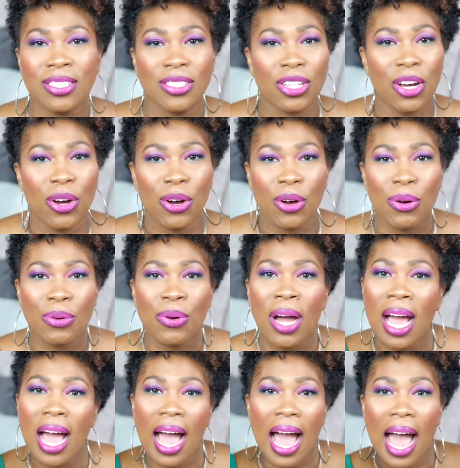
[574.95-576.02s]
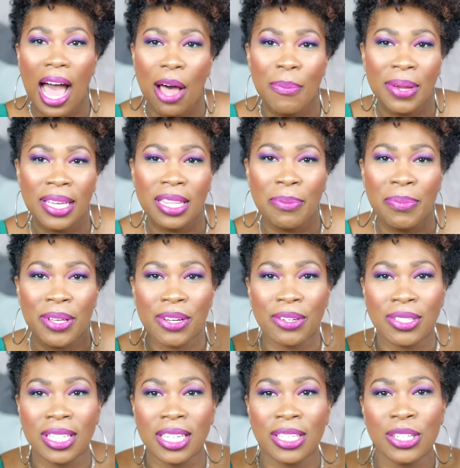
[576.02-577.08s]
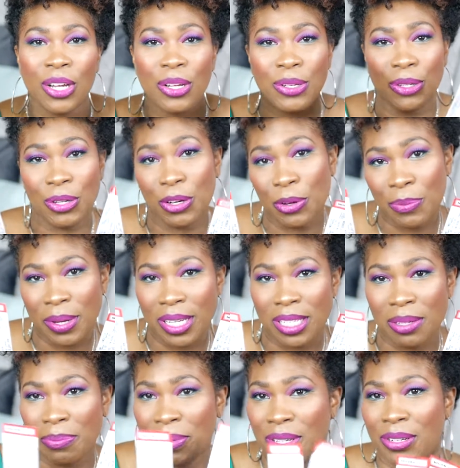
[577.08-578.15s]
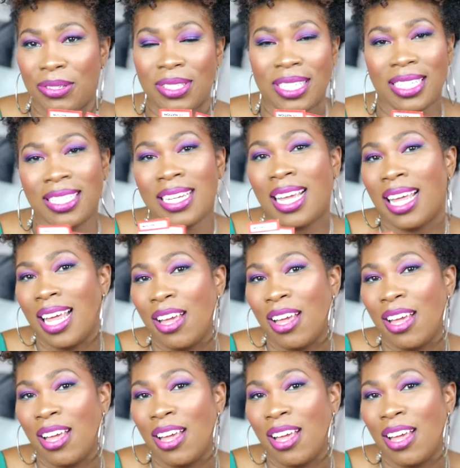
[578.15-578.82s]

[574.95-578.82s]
So I'll be in the building, you'll be in the building.